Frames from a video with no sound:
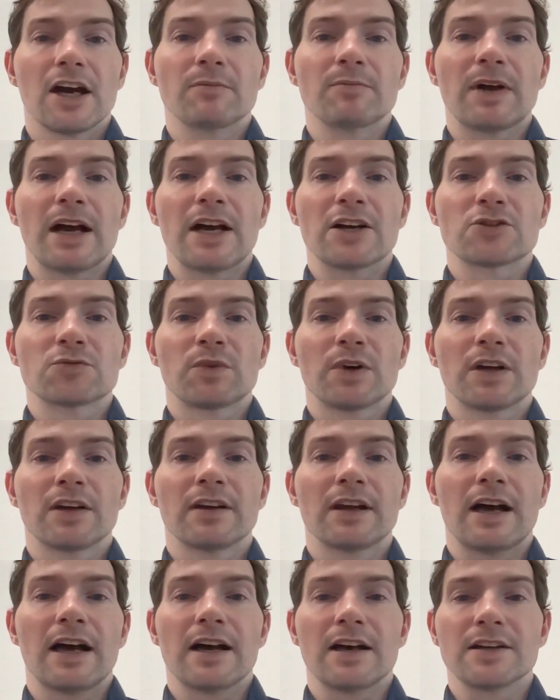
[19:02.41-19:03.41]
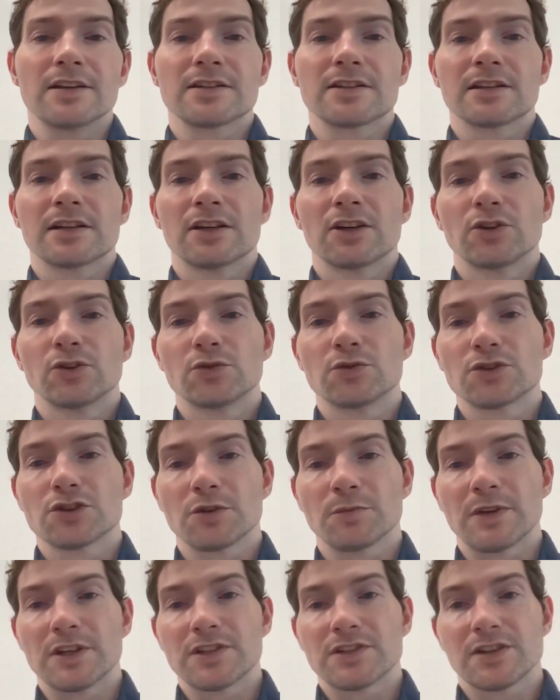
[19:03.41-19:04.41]
as well as to
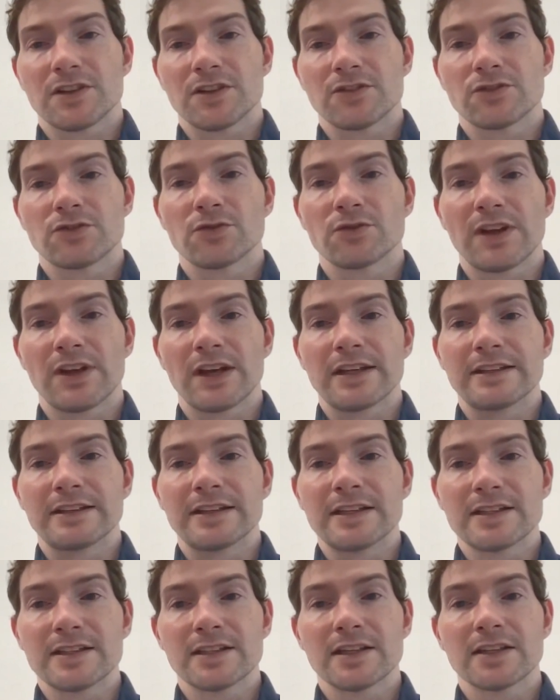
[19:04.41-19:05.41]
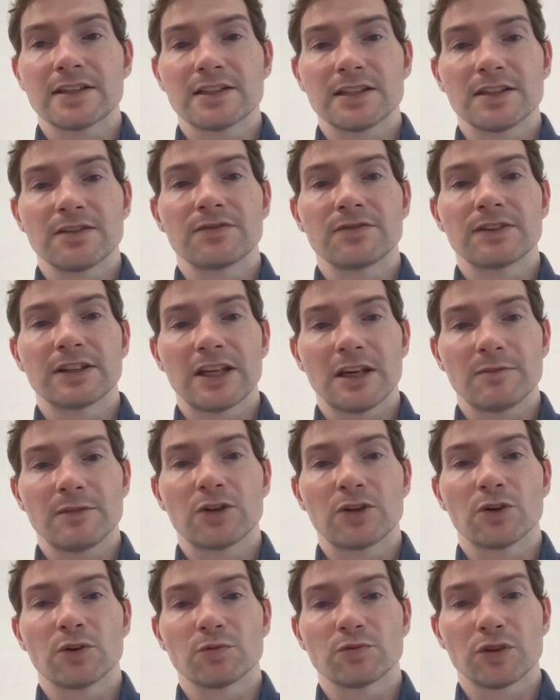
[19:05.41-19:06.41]
some extent to their distinctive
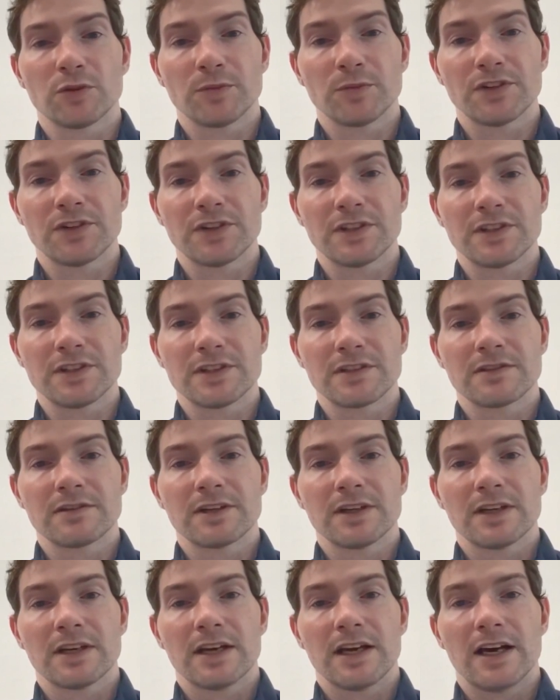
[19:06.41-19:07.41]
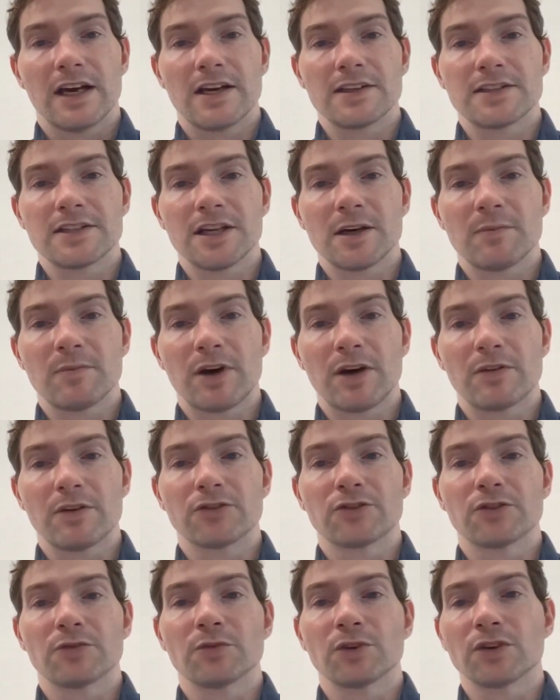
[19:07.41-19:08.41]
chemical properties, as is
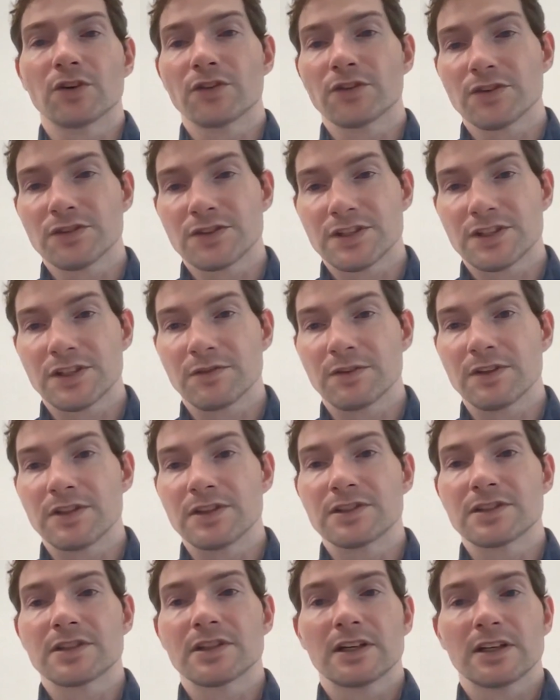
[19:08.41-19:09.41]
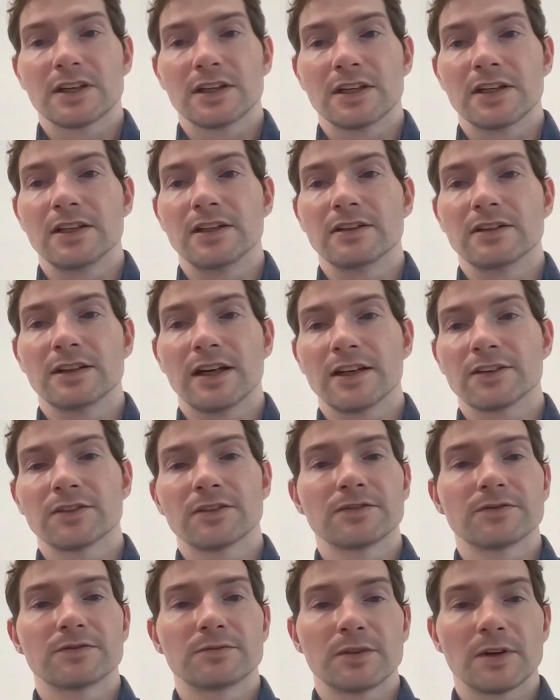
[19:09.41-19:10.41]
apparent among other series in that
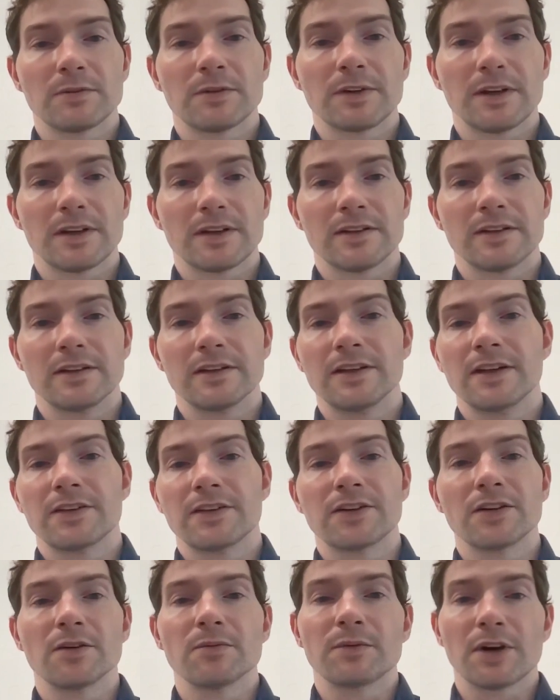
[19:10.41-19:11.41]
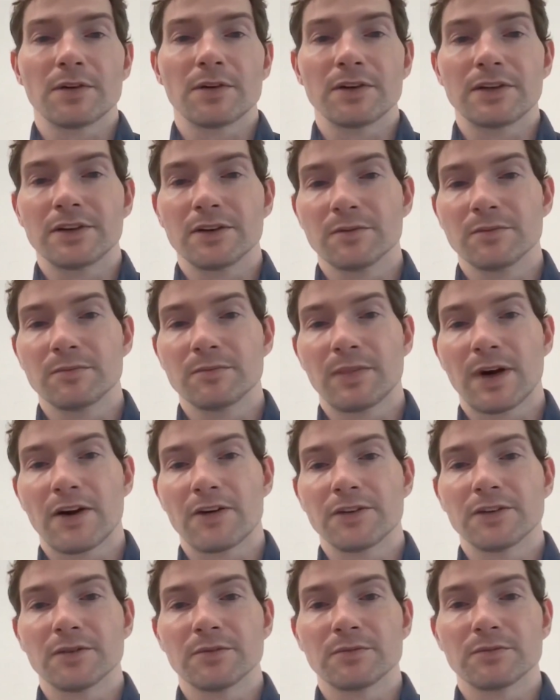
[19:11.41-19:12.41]
of blah blah blah, lithium, beryllium,
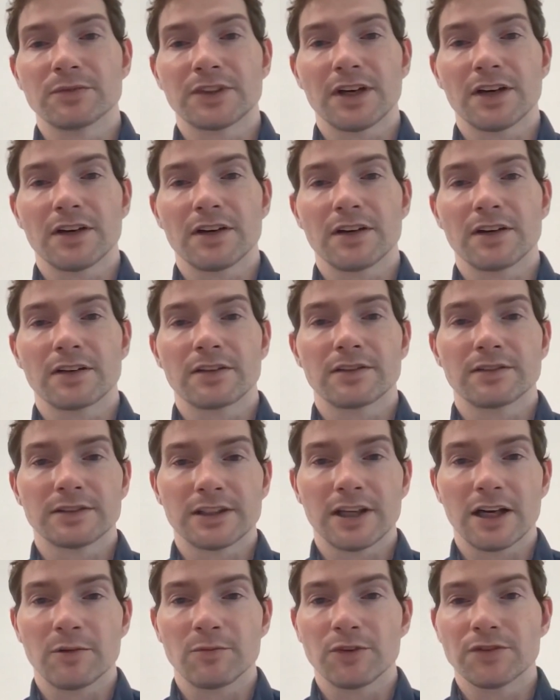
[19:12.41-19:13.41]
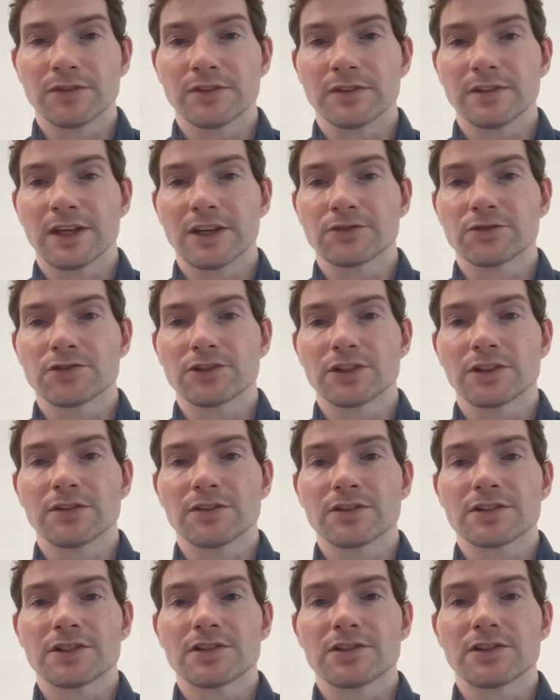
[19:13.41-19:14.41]
barium, carbon, nitrogen,
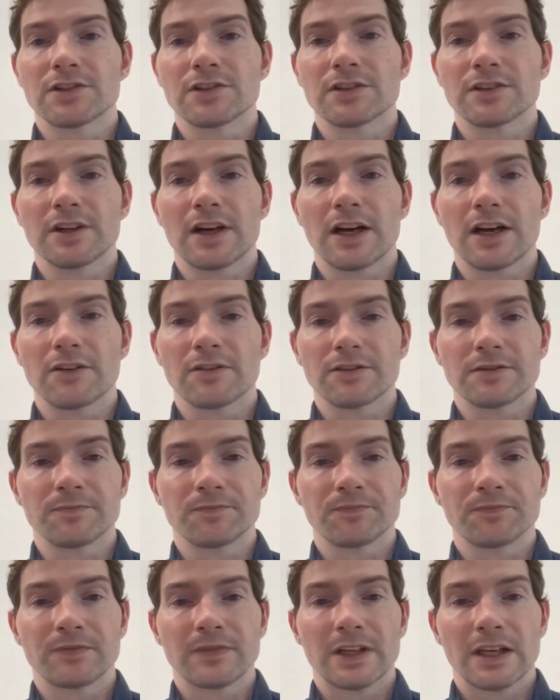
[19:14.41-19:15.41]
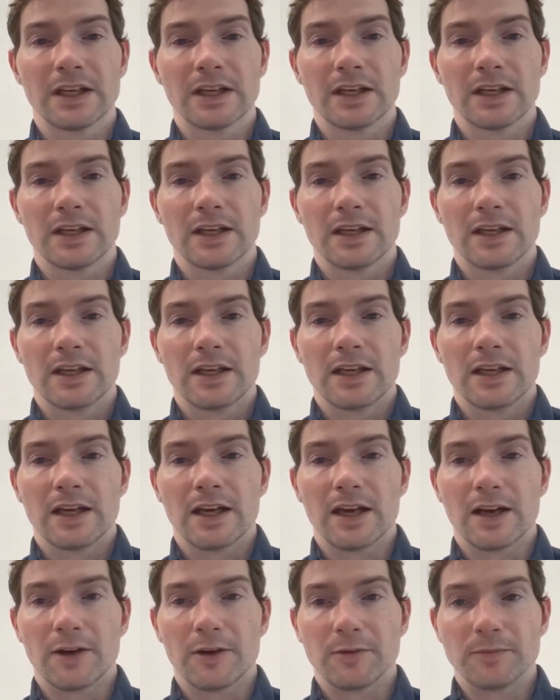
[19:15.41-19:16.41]
oxygen, and
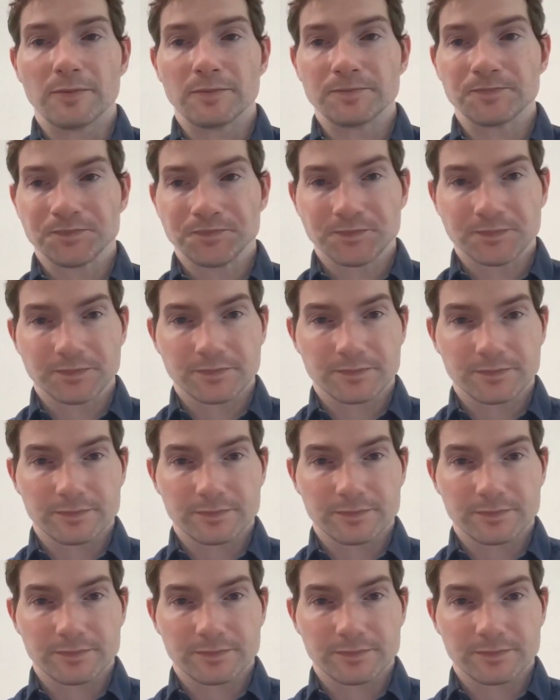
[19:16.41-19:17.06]
iron.